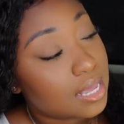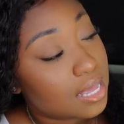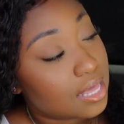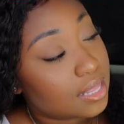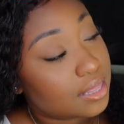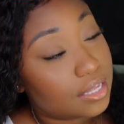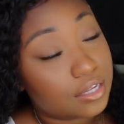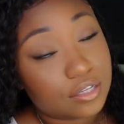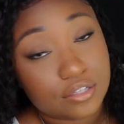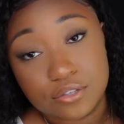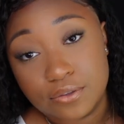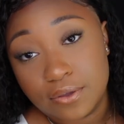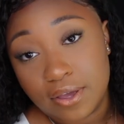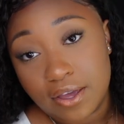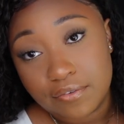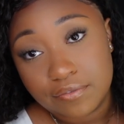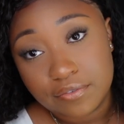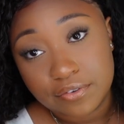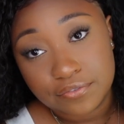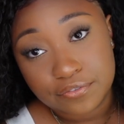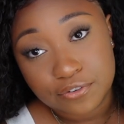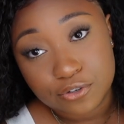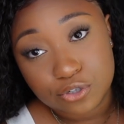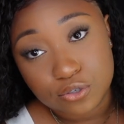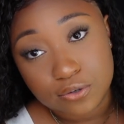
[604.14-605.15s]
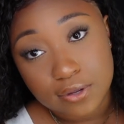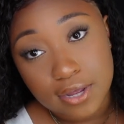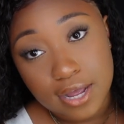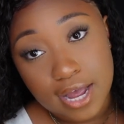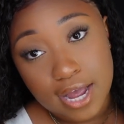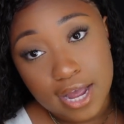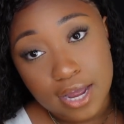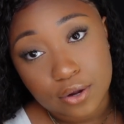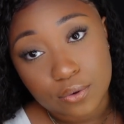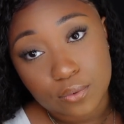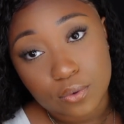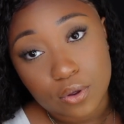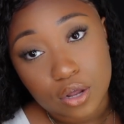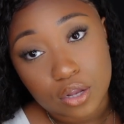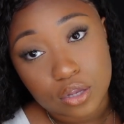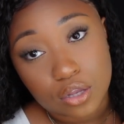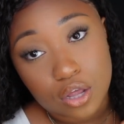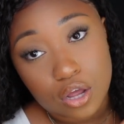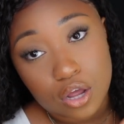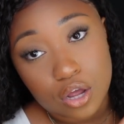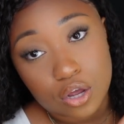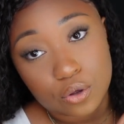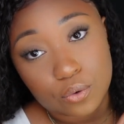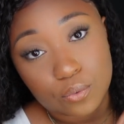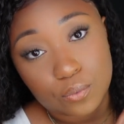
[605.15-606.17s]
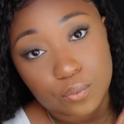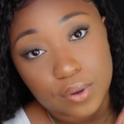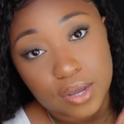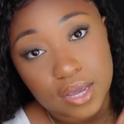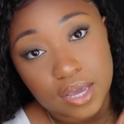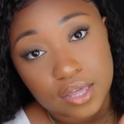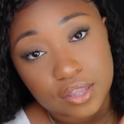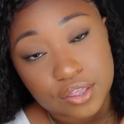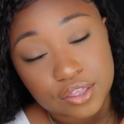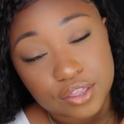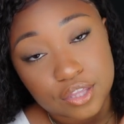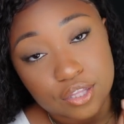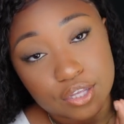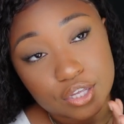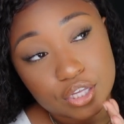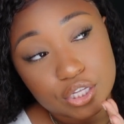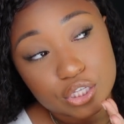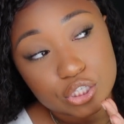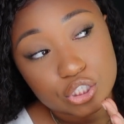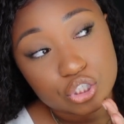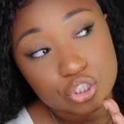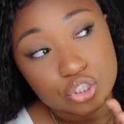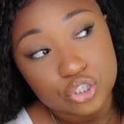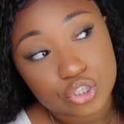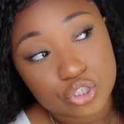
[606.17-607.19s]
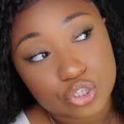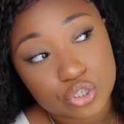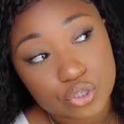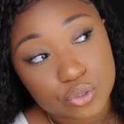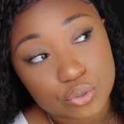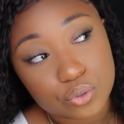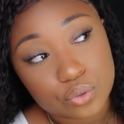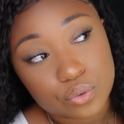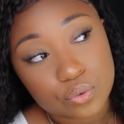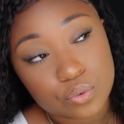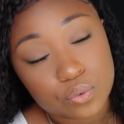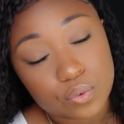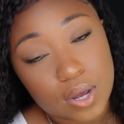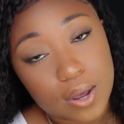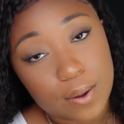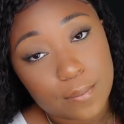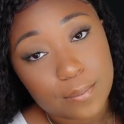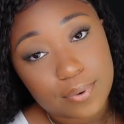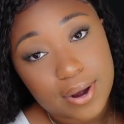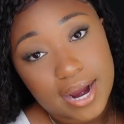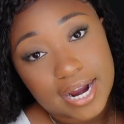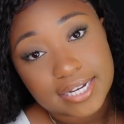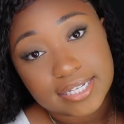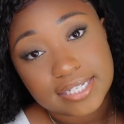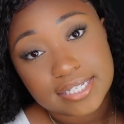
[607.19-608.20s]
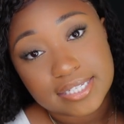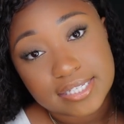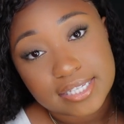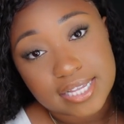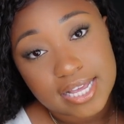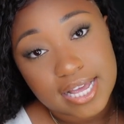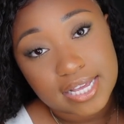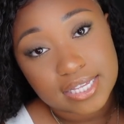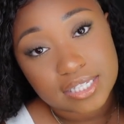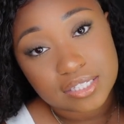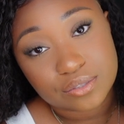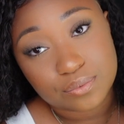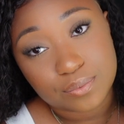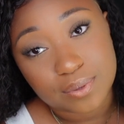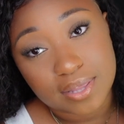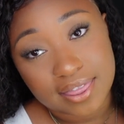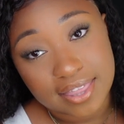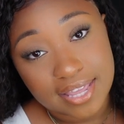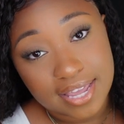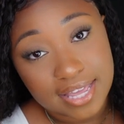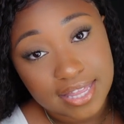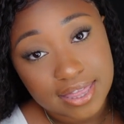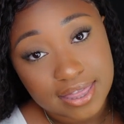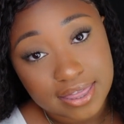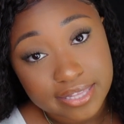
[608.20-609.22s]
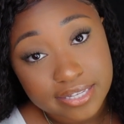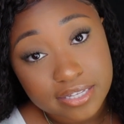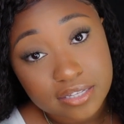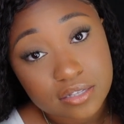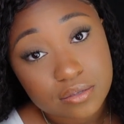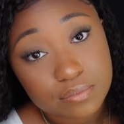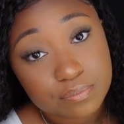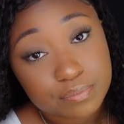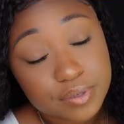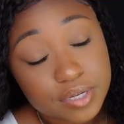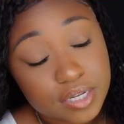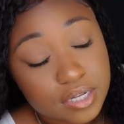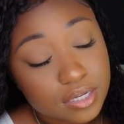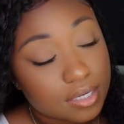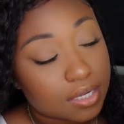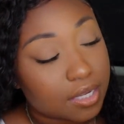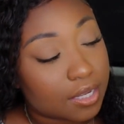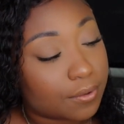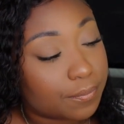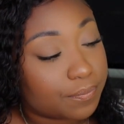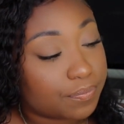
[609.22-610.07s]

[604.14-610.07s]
They do have an official guide along with 2 practice tests within this book.